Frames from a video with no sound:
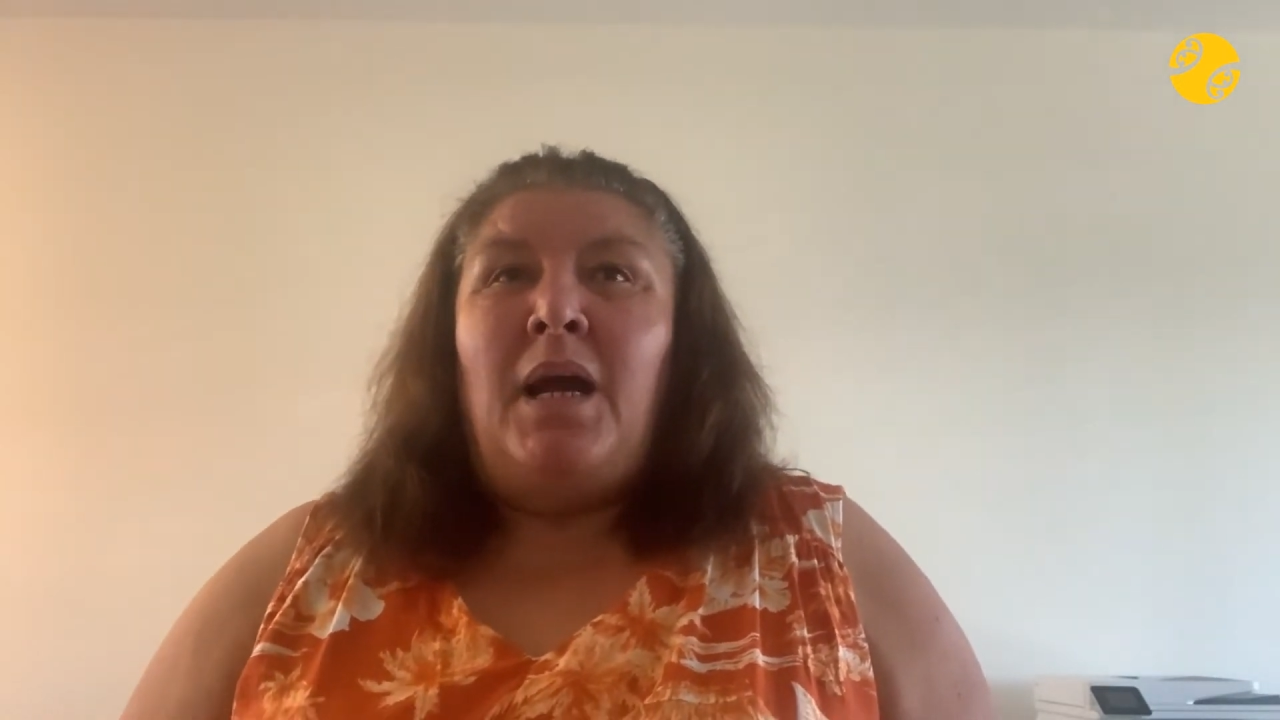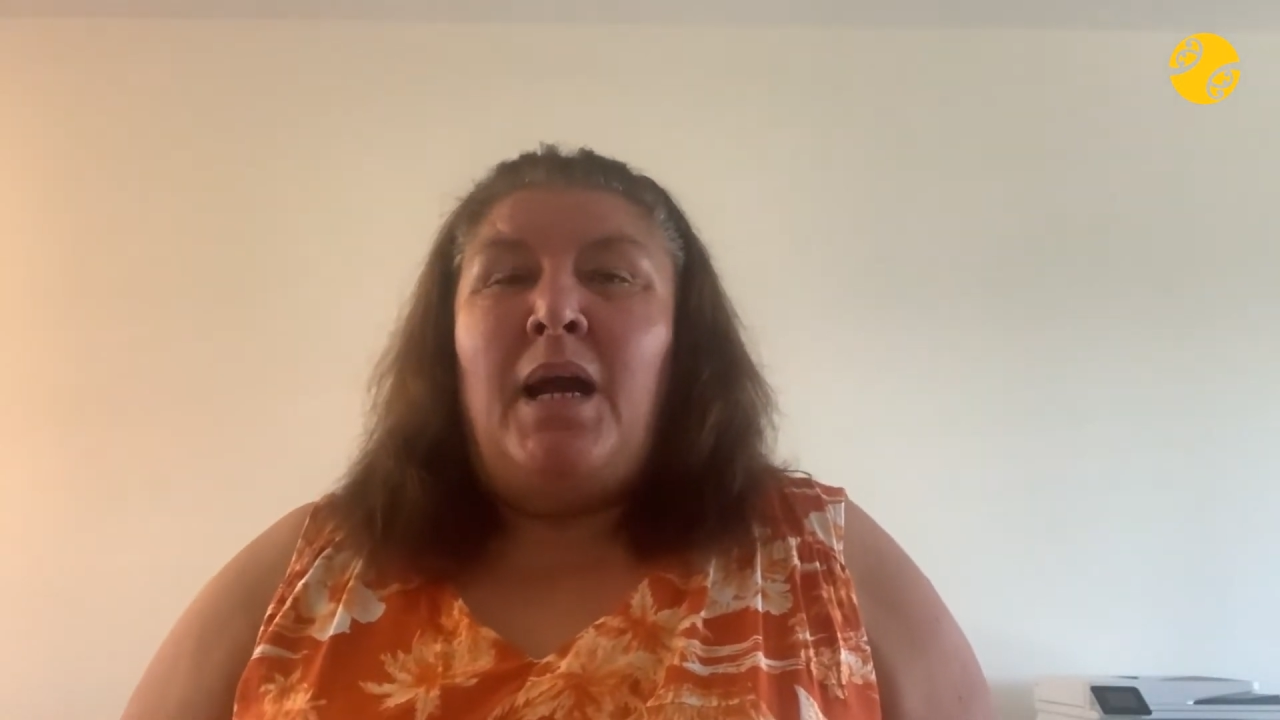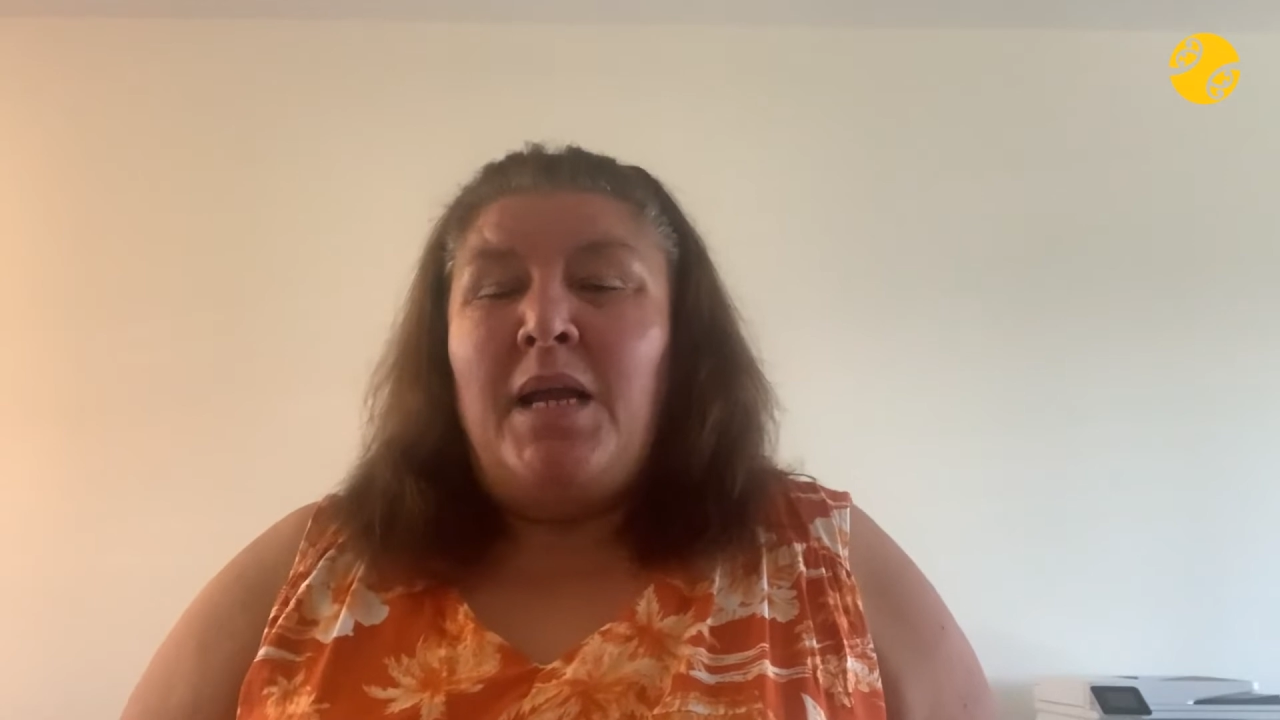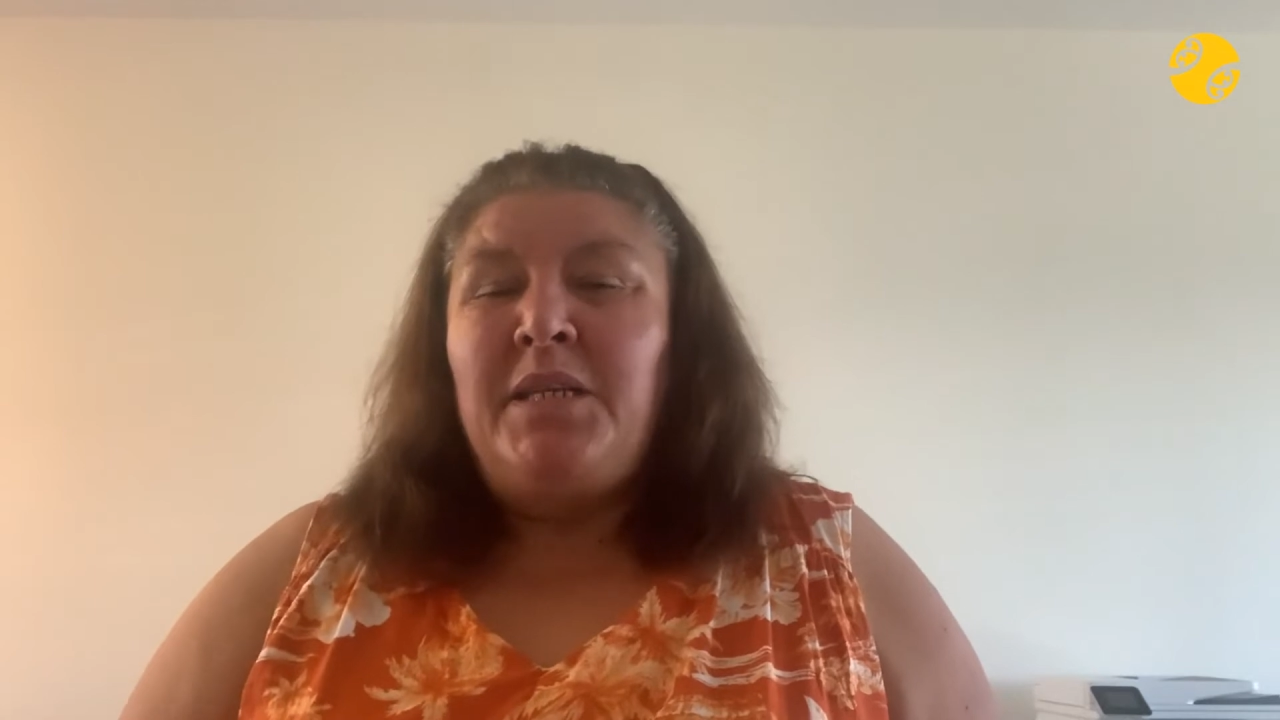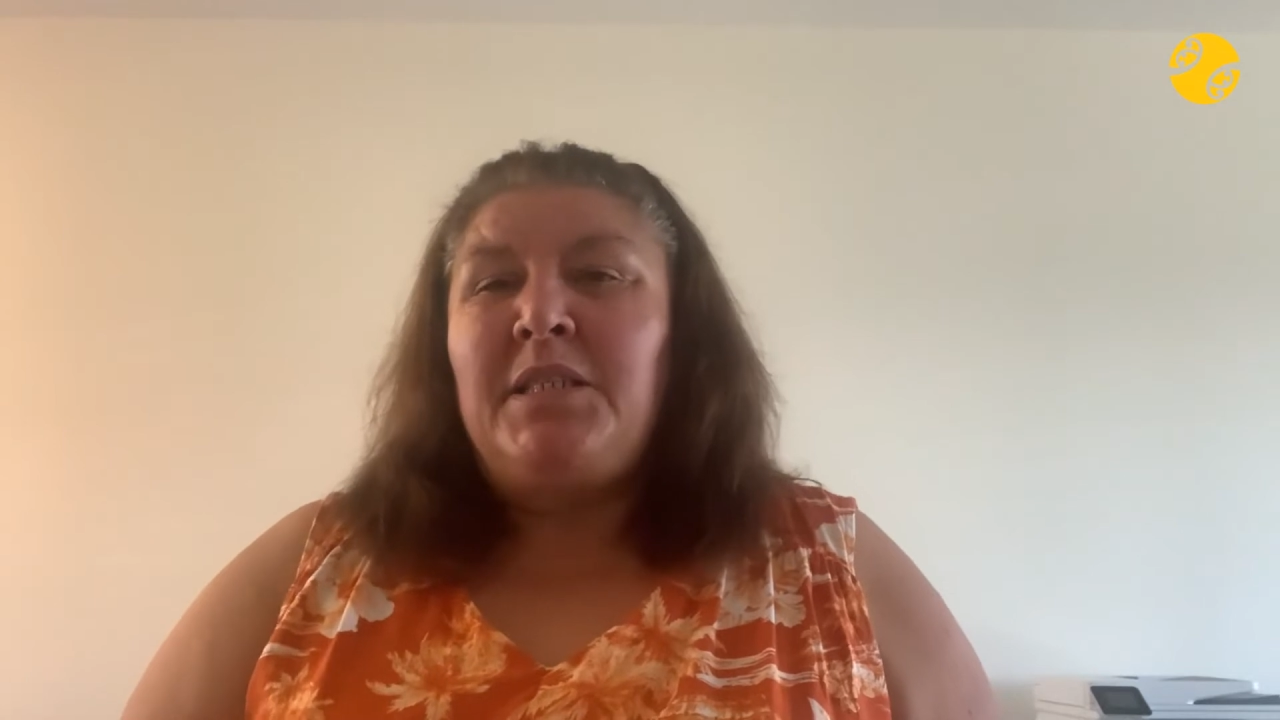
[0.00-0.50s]

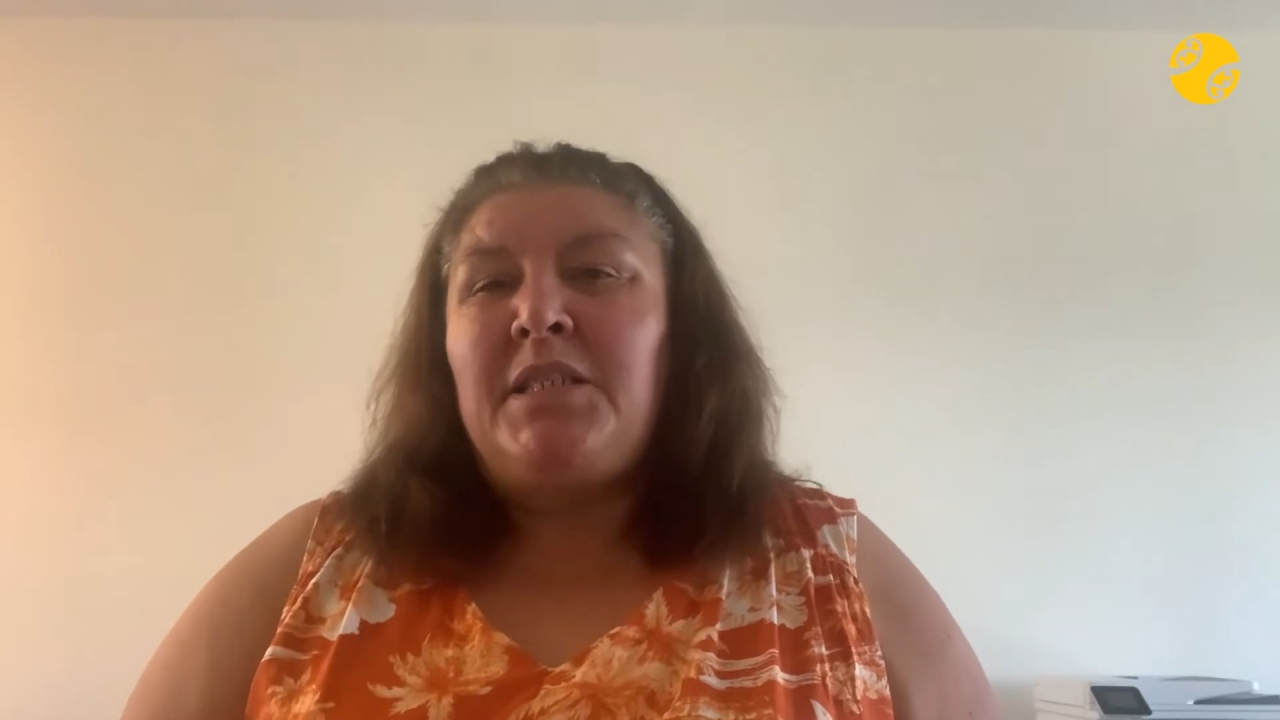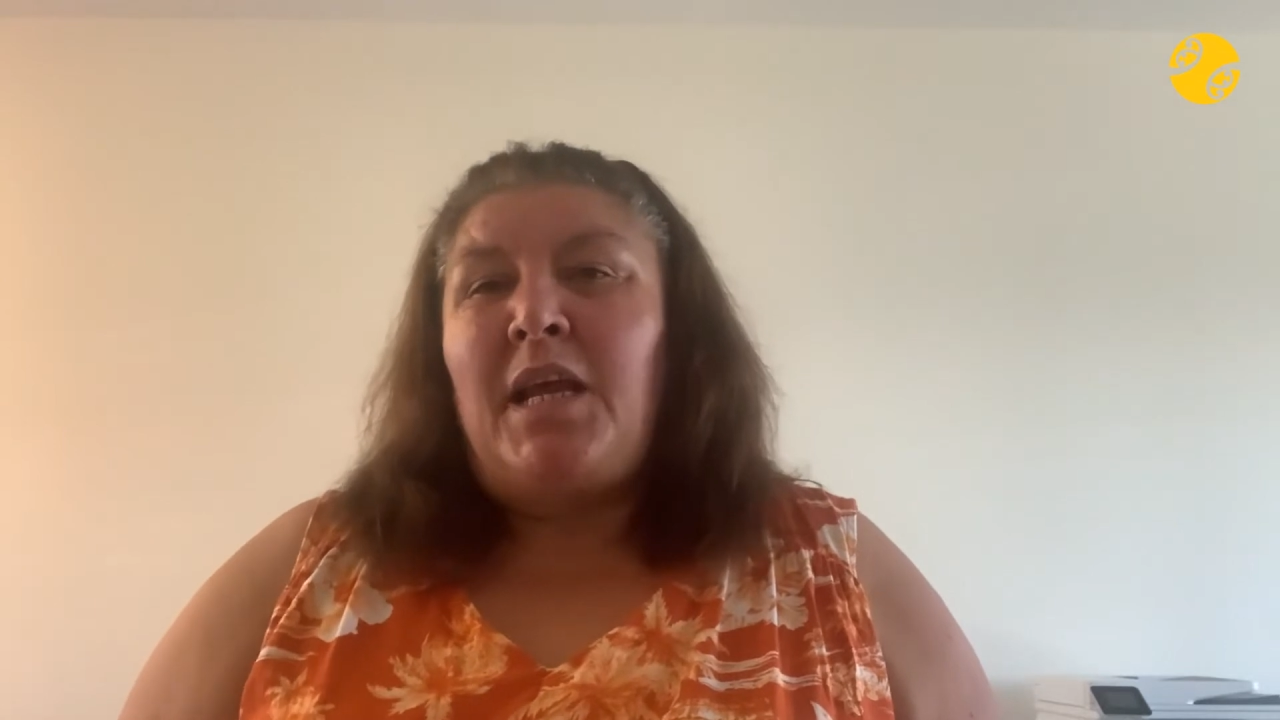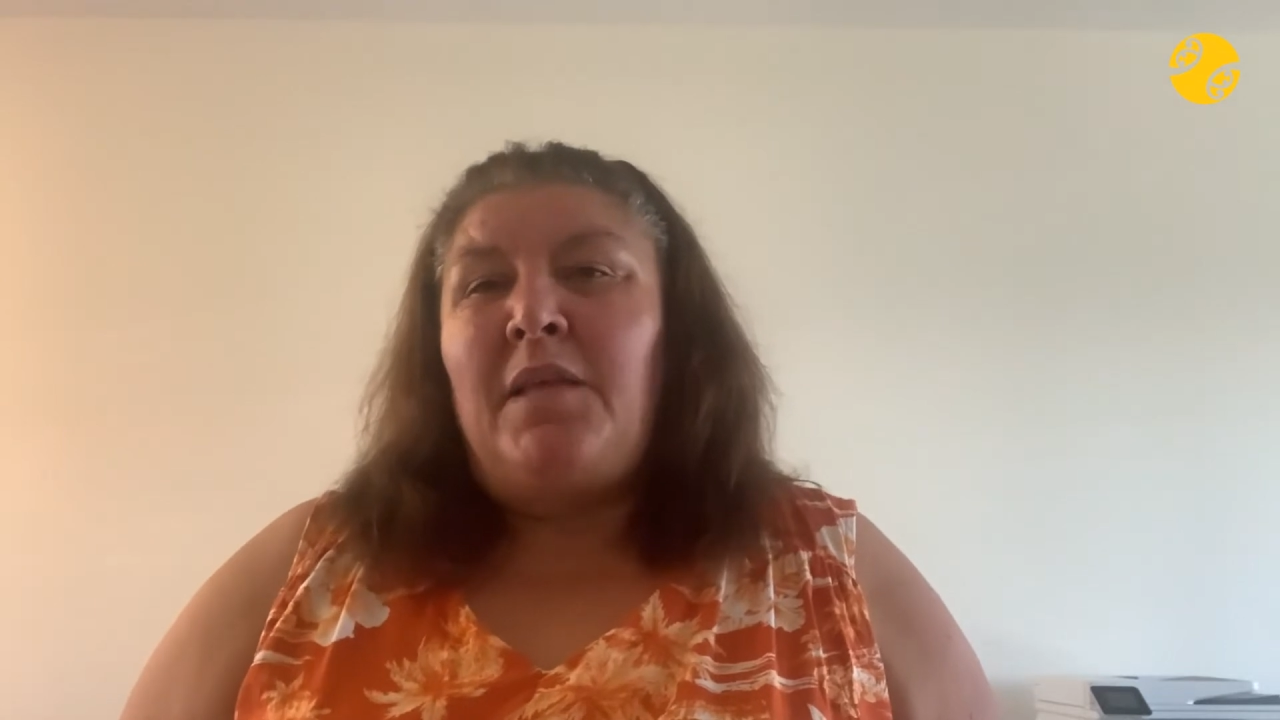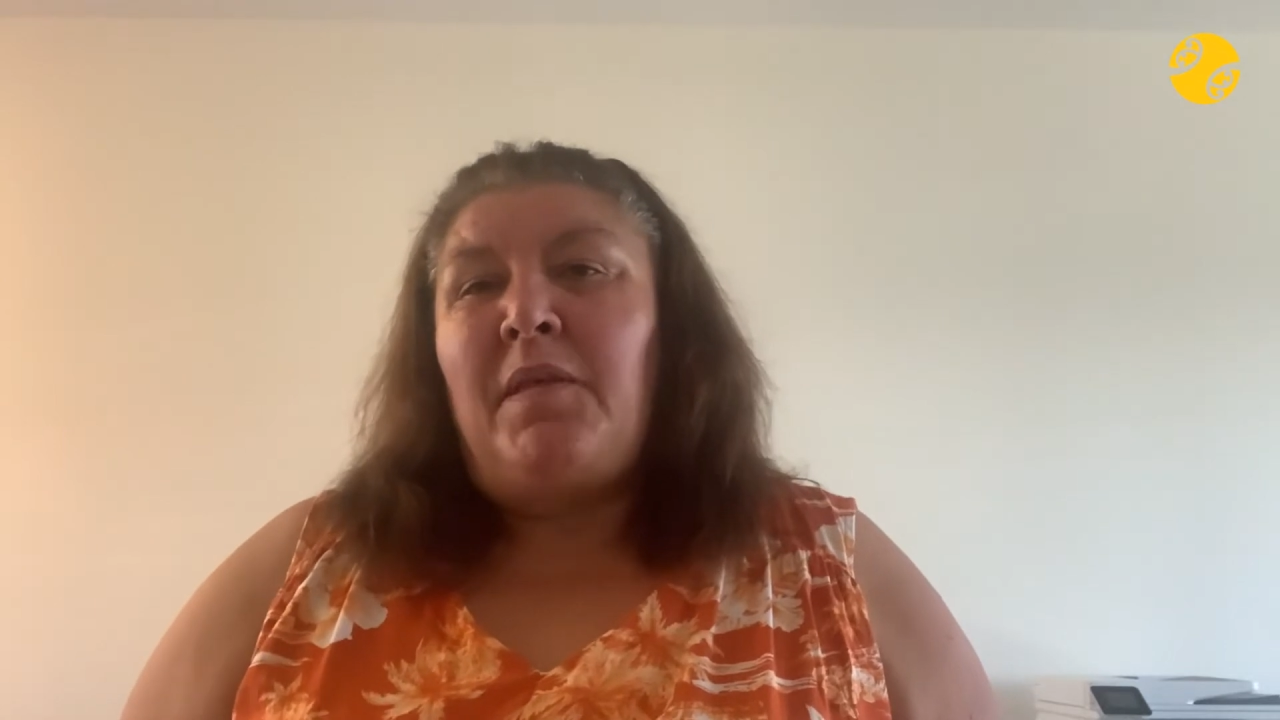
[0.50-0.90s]
I understand